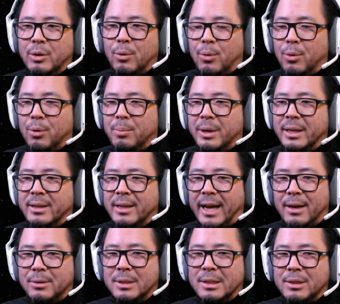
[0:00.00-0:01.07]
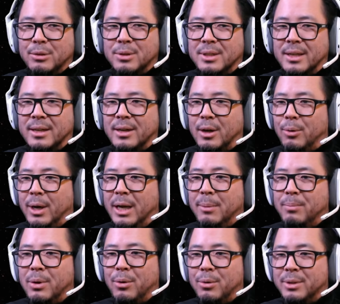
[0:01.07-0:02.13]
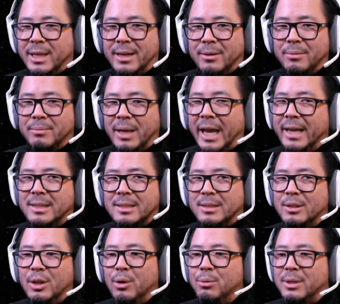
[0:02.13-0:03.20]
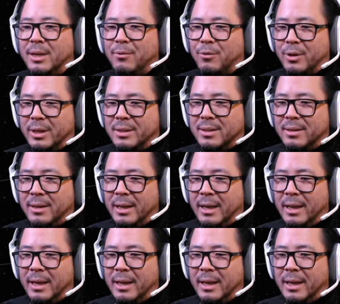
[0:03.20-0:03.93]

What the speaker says: orbit altitude is going to go up or down. It's no different.